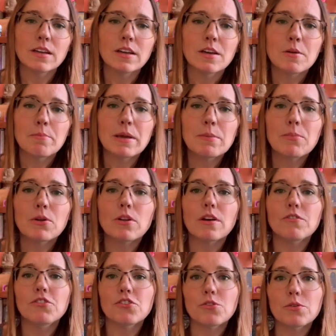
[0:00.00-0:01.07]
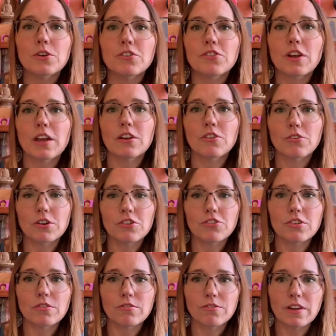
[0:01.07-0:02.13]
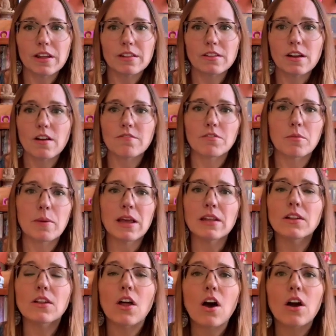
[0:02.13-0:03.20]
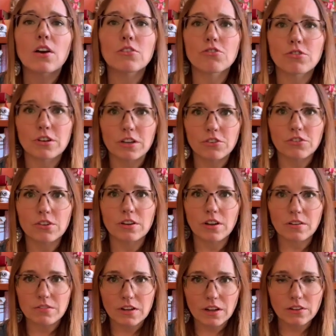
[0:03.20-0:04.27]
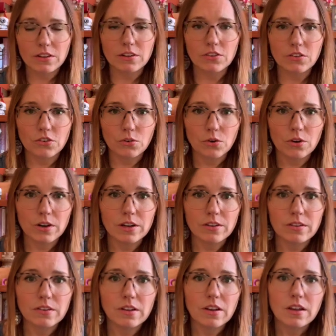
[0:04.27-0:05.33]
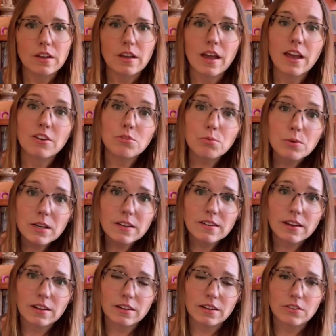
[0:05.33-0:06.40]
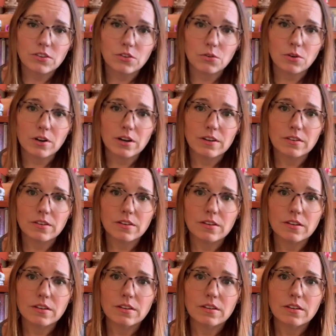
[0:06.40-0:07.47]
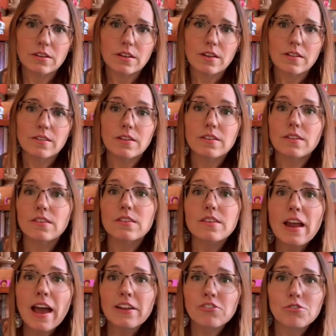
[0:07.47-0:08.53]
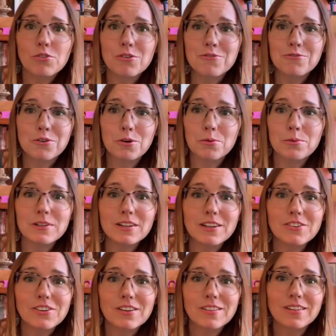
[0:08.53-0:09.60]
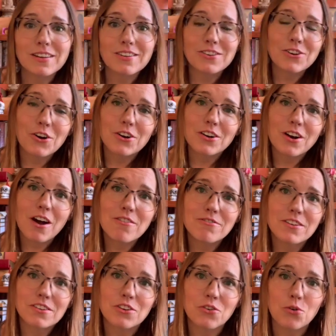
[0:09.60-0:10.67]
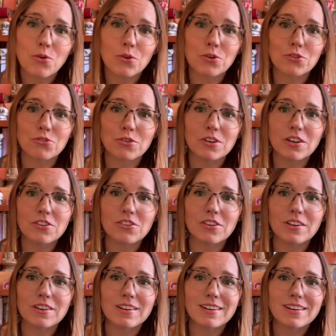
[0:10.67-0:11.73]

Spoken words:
People of Jewish and Christian faith come from a long tradition of telling stories and retelling stories. This is natural for a religion that started off as an oral tradition,